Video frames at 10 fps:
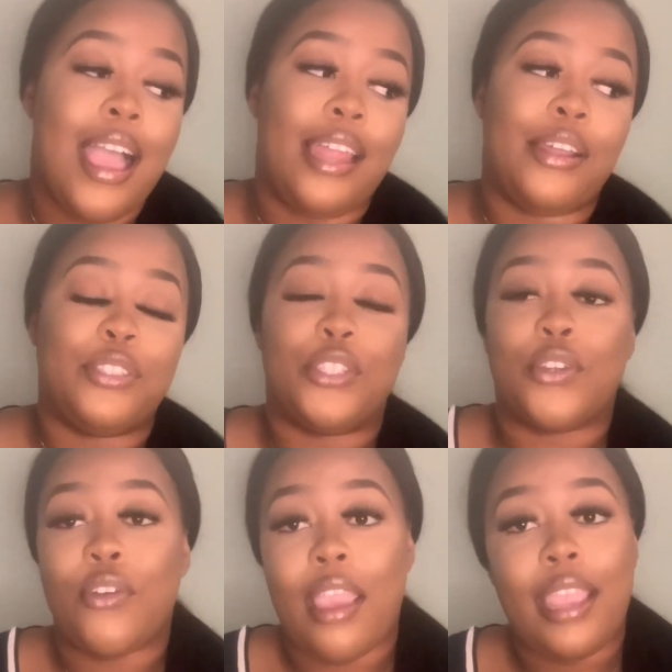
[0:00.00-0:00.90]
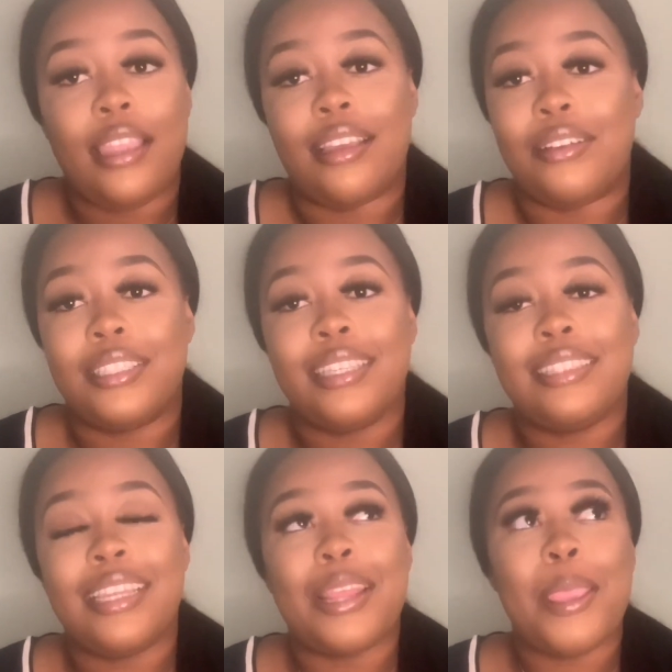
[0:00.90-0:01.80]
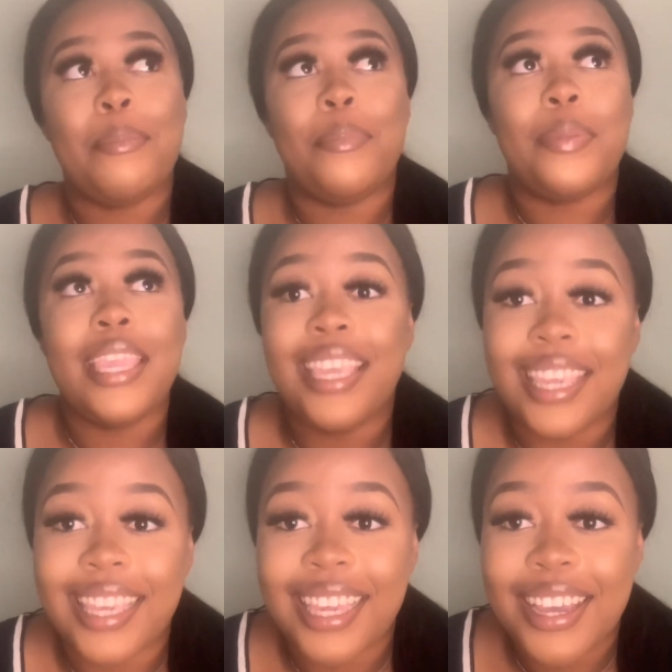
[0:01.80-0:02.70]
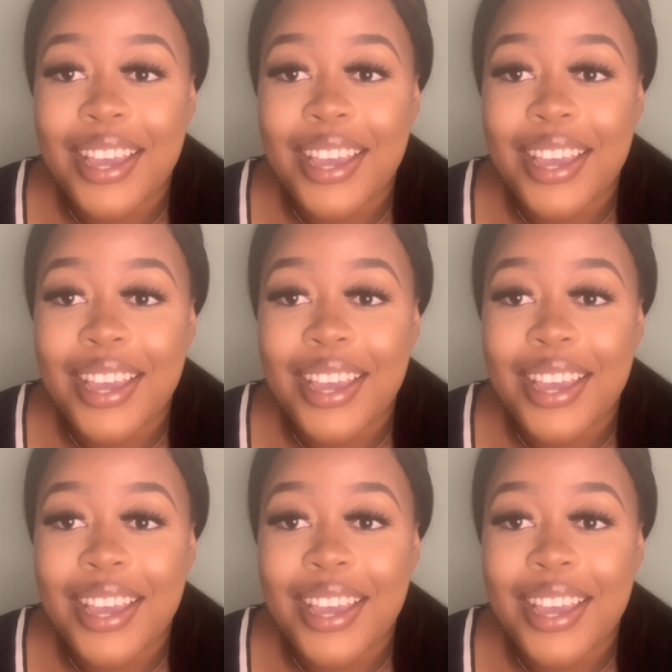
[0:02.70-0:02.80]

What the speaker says: And I was just crying because I said a B.